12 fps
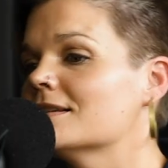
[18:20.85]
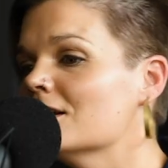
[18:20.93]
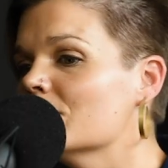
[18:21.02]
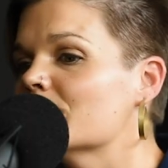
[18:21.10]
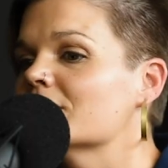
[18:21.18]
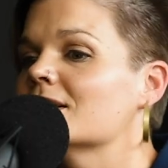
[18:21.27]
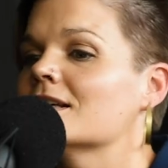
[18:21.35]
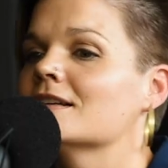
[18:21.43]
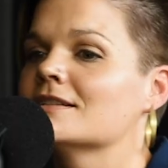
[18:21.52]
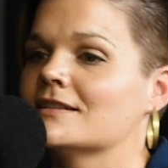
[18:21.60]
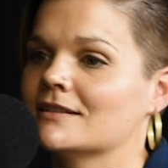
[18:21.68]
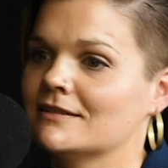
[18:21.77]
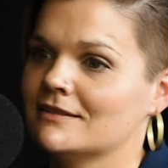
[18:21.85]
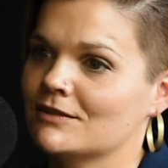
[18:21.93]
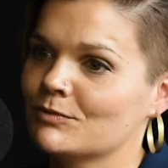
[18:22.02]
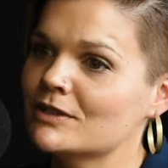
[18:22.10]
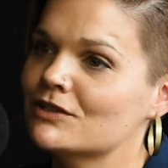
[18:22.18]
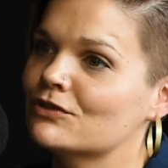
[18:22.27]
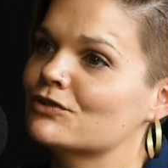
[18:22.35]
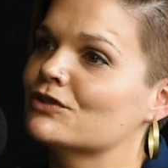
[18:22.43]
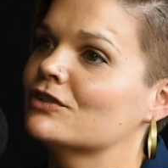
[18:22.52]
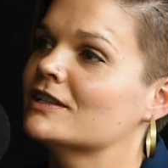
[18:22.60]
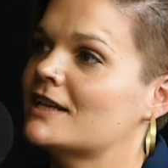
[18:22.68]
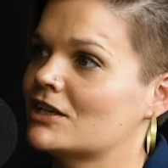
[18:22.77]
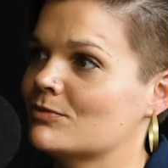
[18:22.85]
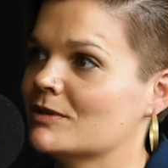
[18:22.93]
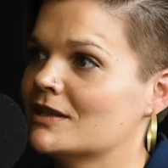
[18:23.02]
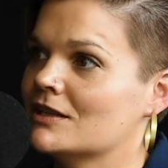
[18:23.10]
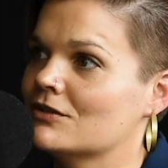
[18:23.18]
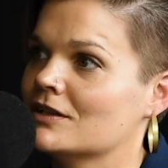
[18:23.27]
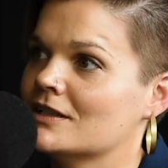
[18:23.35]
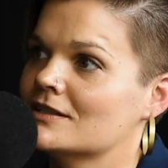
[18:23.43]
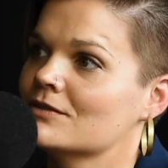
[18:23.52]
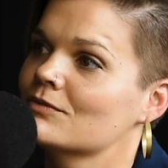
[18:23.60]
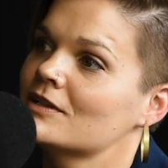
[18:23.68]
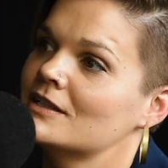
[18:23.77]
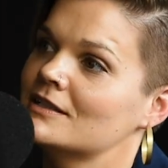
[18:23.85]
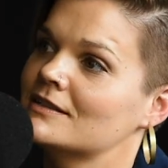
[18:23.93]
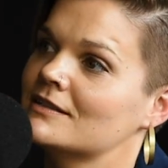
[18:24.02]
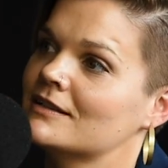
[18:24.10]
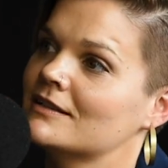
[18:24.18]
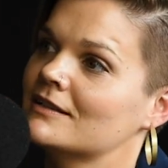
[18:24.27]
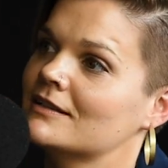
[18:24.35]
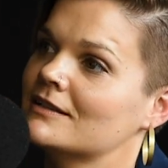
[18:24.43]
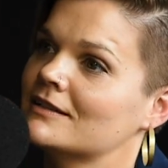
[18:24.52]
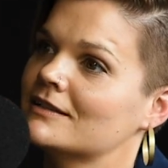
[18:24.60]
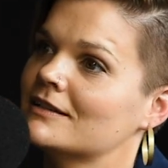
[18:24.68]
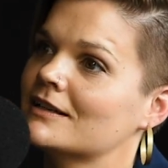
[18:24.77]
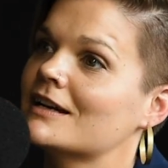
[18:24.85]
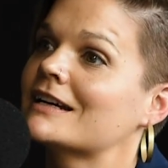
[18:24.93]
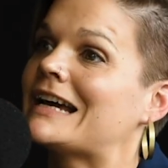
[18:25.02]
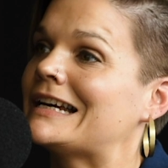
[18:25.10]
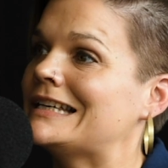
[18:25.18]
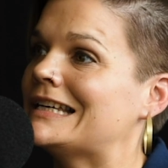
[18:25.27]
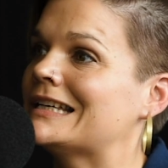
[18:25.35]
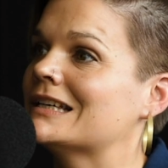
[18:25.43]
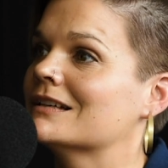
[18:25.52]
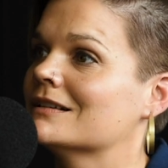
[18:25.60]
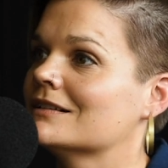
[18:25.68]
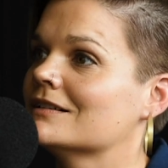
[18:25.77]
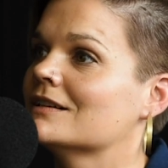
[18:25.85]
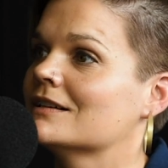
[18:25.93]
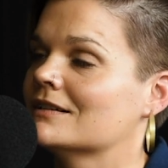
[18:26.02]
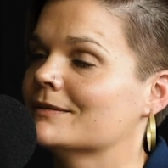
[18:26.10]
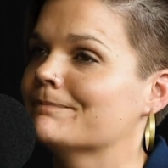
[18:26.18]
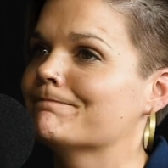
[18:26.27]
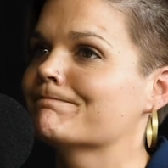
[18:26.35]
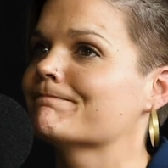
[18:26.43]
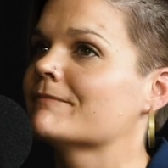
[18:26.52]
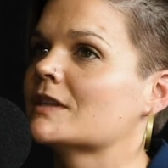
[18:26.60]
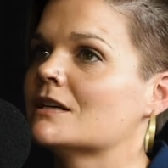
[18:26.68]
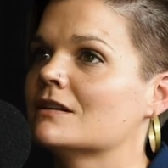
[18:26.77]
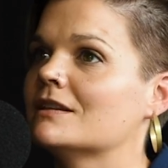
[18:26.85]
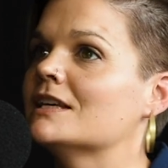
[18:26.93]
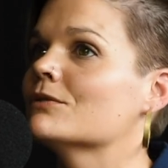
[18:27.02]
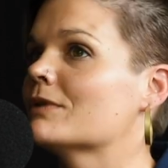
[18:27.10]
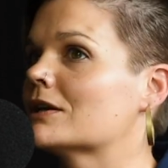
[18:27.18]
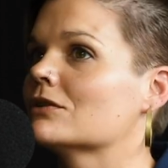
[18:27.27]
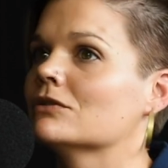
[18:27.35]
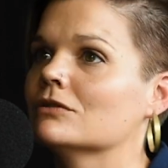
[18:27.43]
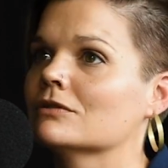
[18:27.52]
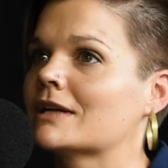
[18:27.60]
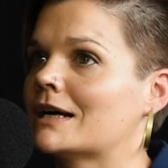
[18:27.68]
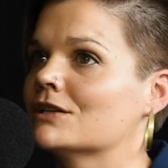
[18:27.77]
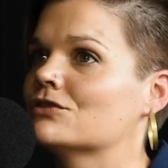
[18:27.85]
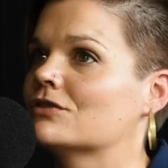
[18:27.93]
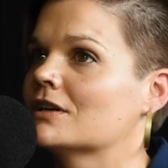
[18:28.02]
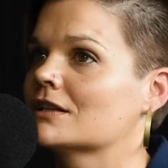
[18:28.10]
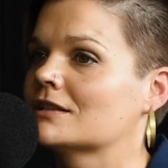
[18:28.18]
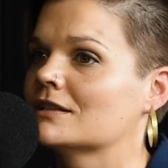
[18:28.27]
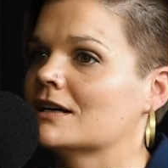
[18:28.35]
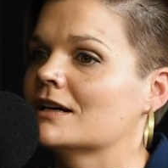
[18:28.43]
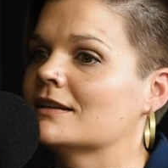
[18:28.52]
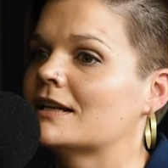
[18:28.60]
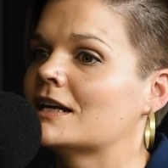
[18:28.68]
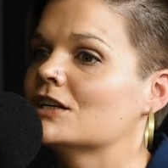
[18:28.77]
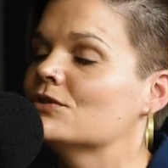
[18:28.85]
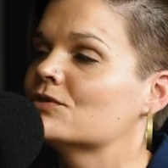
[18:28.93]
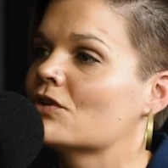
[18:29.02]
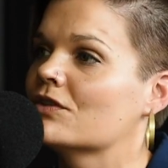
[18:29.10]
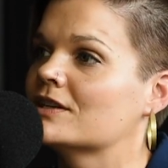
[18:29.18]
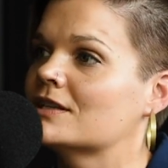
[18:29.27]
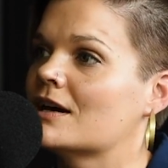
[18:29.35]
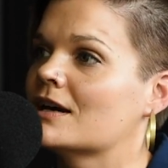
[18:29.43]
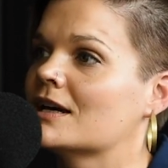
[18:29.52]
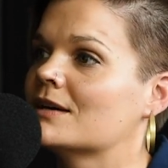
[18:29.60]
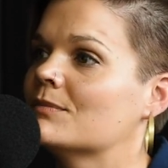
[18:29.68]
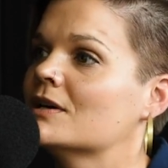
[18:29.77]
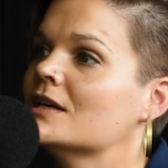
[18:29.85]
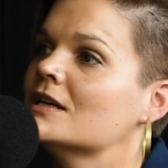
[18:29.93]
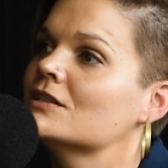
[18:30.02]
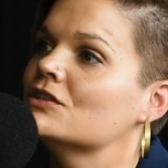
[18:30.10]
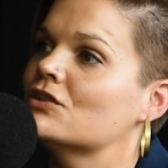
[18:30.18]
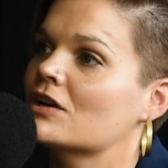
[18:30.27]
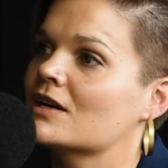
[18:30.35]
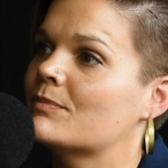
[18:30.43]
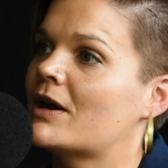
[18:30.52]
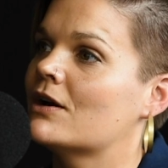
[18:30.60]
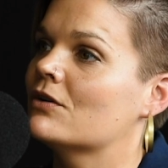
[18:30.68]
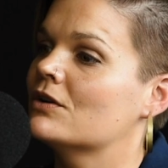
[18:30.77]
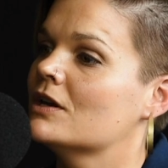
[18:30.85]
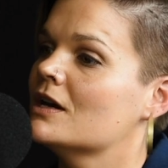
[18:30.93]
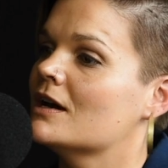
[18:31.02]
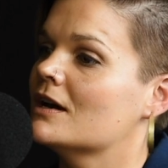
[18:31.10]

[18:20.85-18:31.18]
a therapist and as a researcher, attachment theory is a guiding theoretical construct that I use all the time to talk about